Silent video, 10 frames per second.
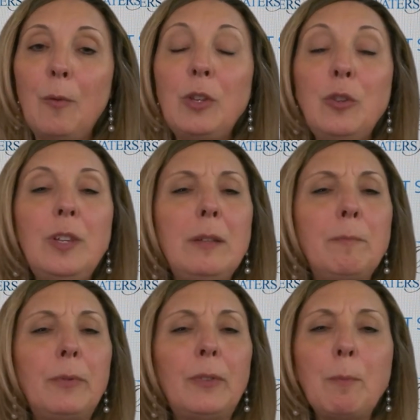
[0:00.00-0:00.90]
when you
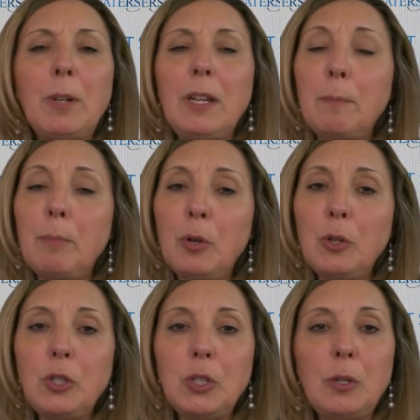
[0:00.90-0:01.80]
need somebody to
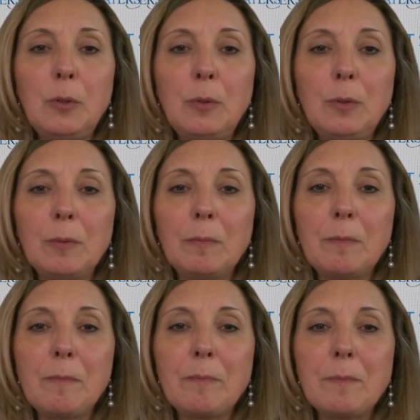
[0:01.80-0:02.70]
push you,
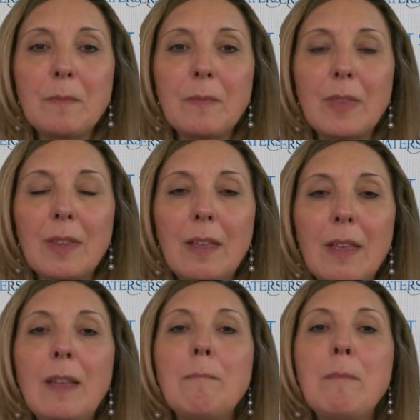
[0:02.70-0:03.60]

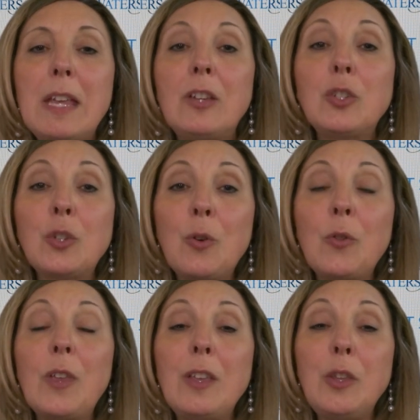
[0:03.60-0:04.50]
make sure
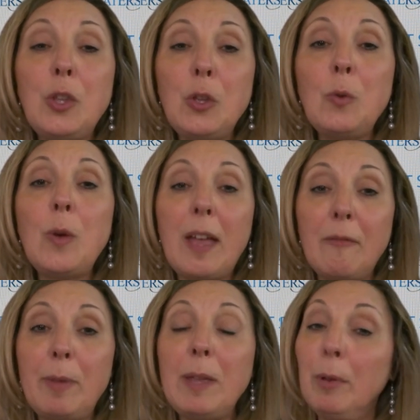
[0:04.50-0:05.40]
that you
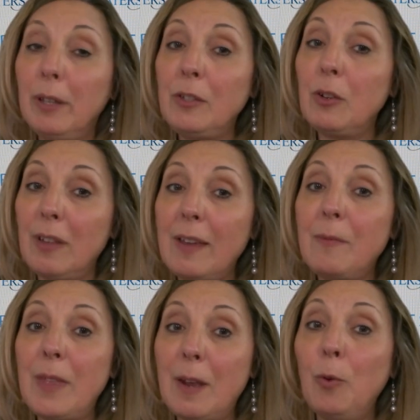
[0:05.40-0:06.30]
have people in your
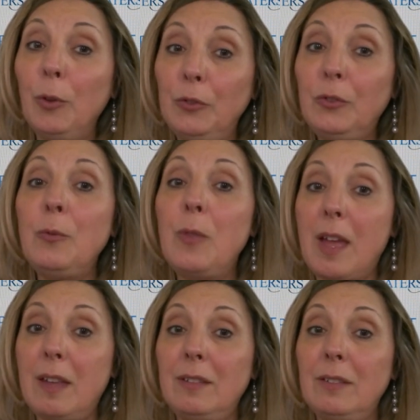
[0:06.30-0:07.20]
life that will do
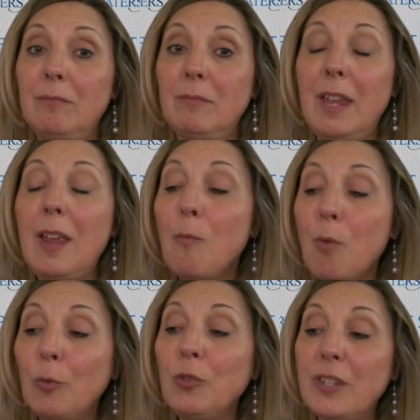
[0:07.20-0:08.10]
that and
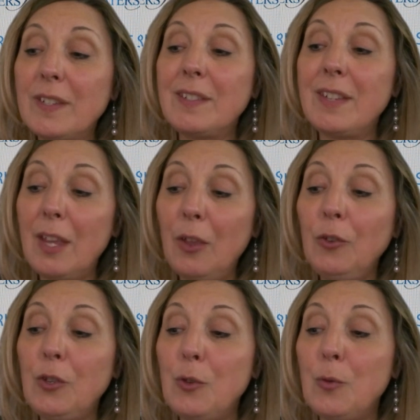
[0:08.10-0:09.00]
won't just tell
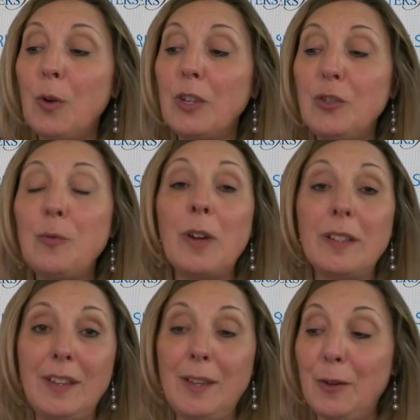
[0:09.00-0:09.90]
you what you
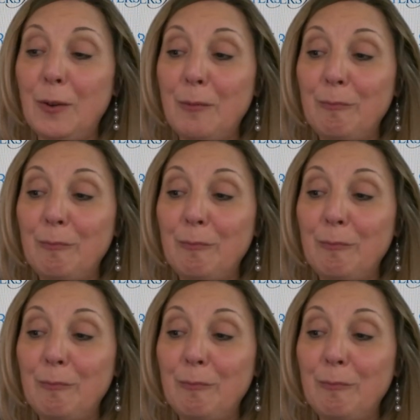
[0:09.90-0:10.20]
want to hear.